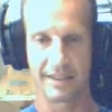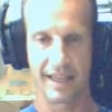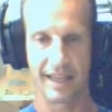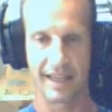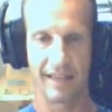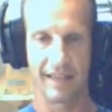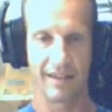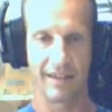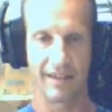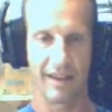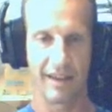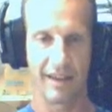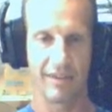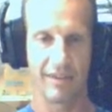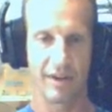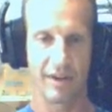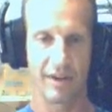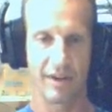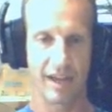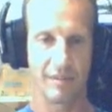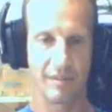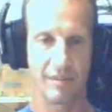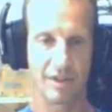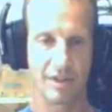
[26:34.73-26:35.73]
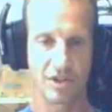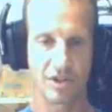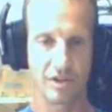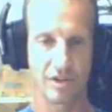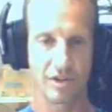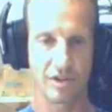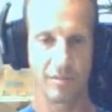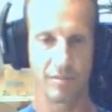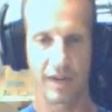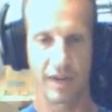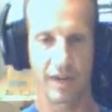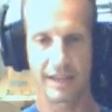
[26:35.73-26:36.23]
And there can be certain
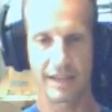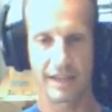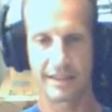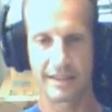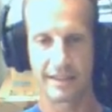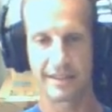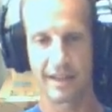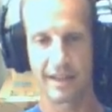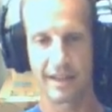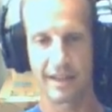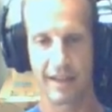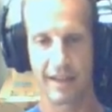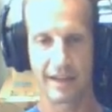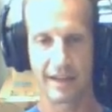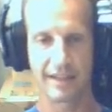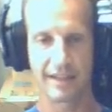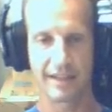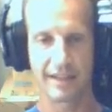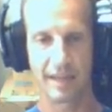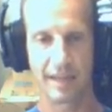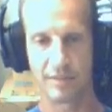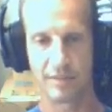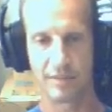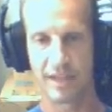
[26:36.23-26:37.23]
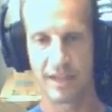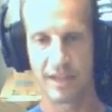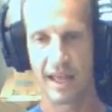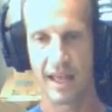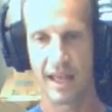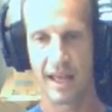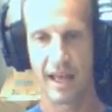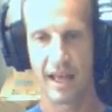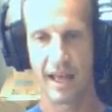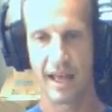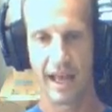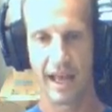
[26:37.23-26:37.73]
places, a lot of times
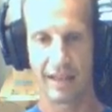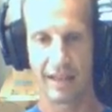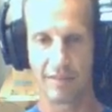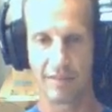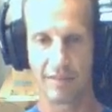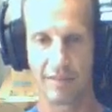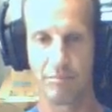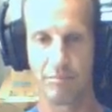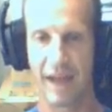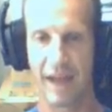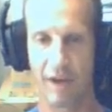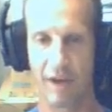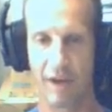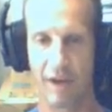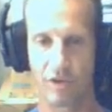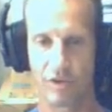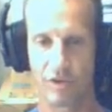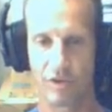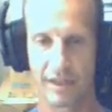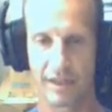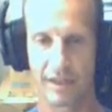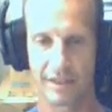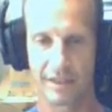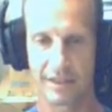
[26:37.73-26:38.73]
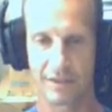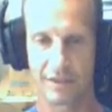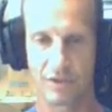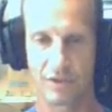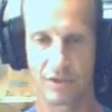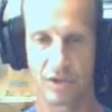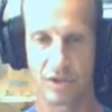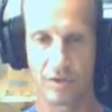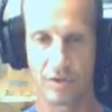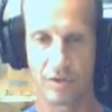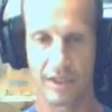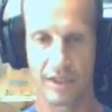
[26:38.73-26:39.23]
at the boundaries of
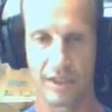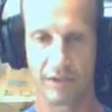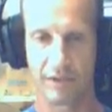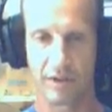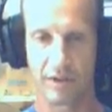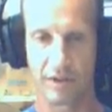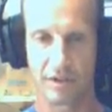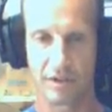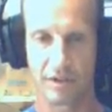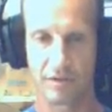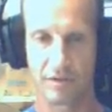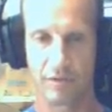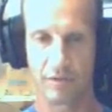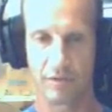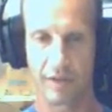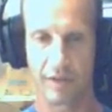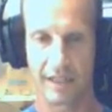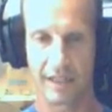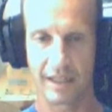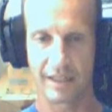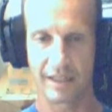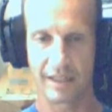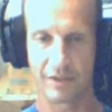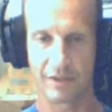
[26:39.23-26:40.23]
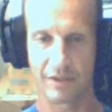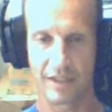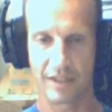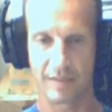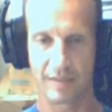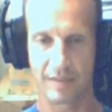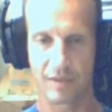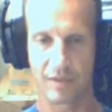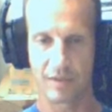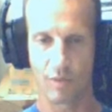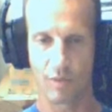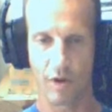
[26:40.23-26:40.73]
two really different
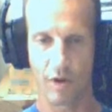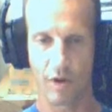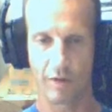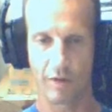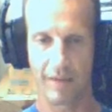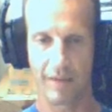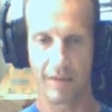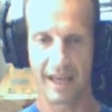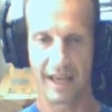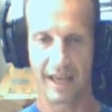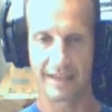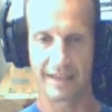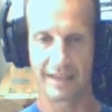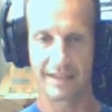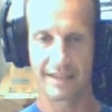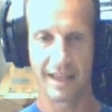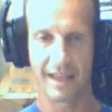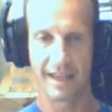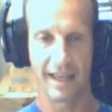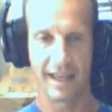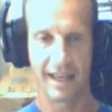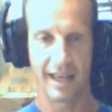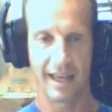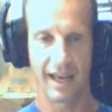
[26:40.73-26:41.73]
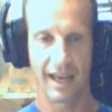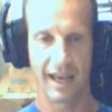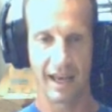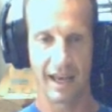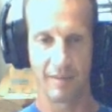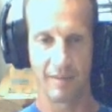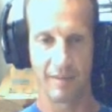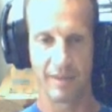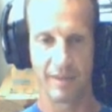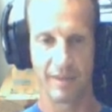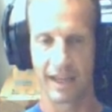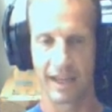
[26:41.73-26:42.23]
types of water mass,
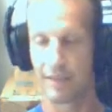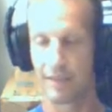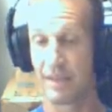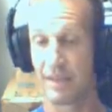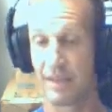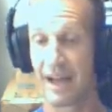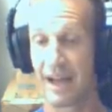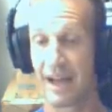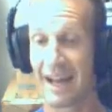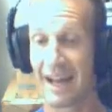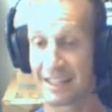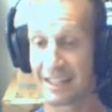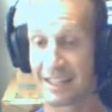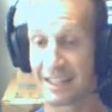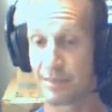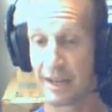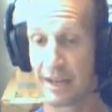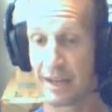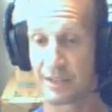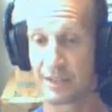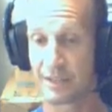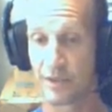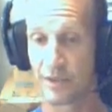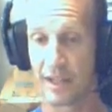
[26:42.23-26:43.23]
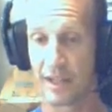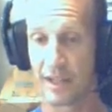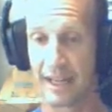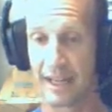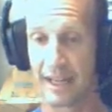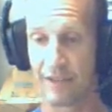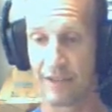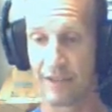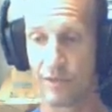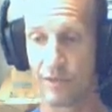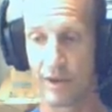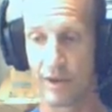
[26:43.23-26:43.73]
that can be hot spots for
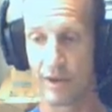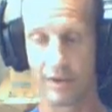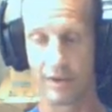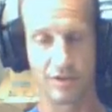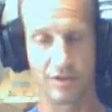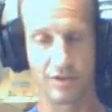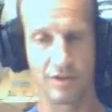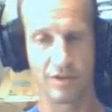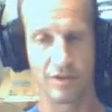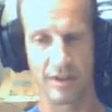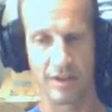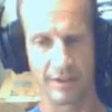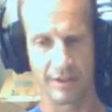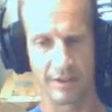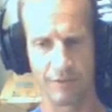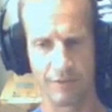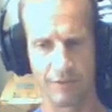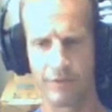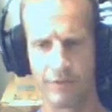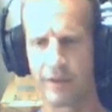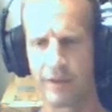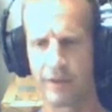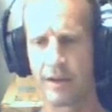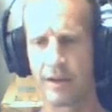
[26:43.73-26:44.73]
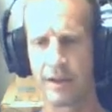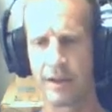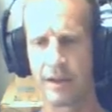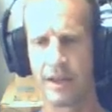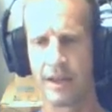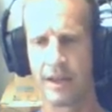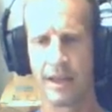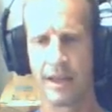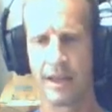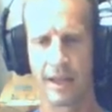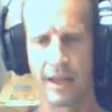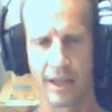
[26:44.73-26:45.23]
life, where there's a very
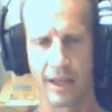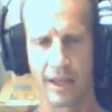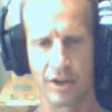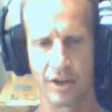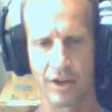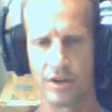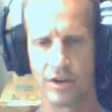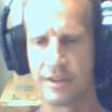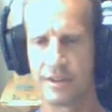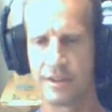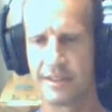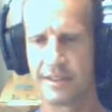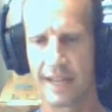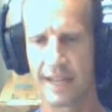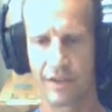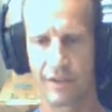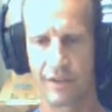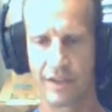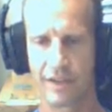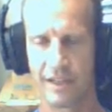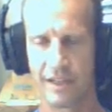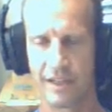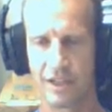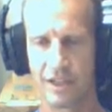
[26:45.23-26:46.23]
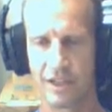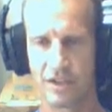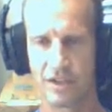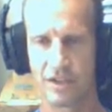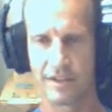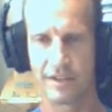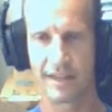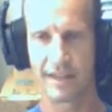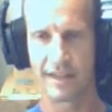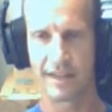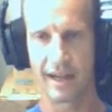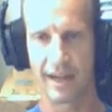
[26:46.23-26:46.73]
good set of conditions
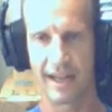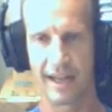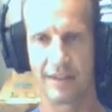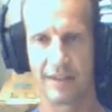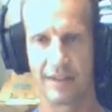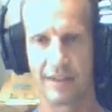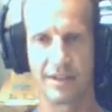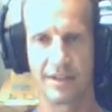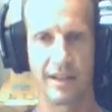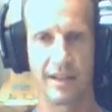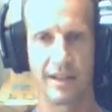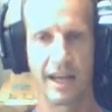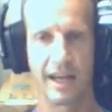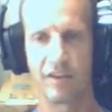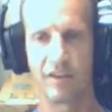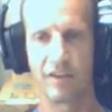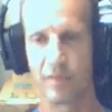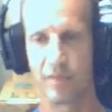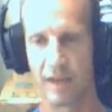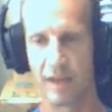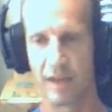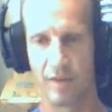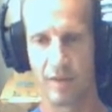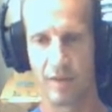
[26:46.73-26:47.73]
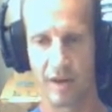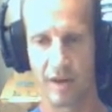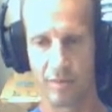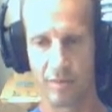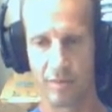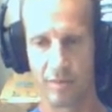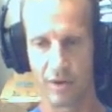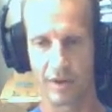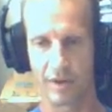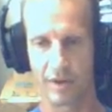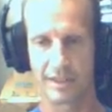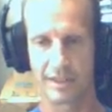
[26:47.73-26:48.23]
that allows a lot of primary
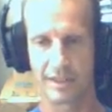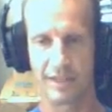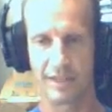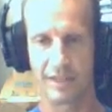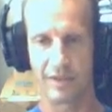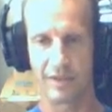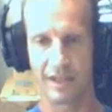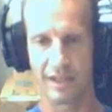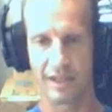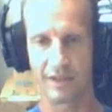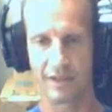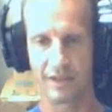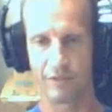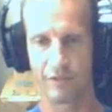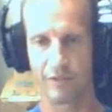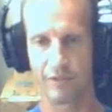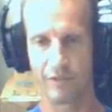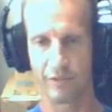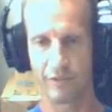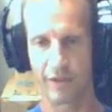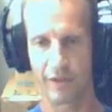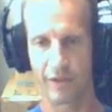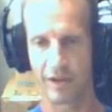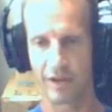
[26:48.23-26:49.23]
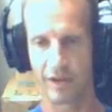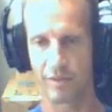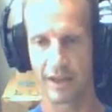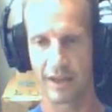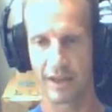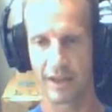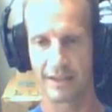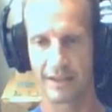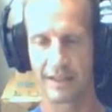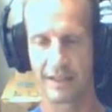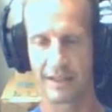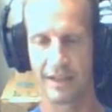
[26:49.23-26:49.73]
productivity of
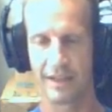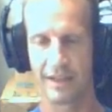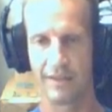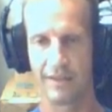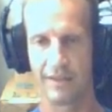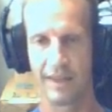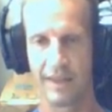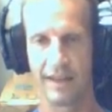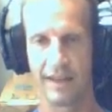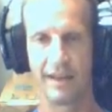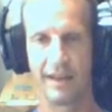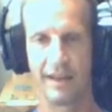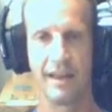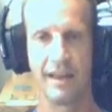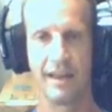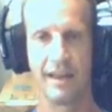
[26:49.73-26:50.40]
phytoplankton, and then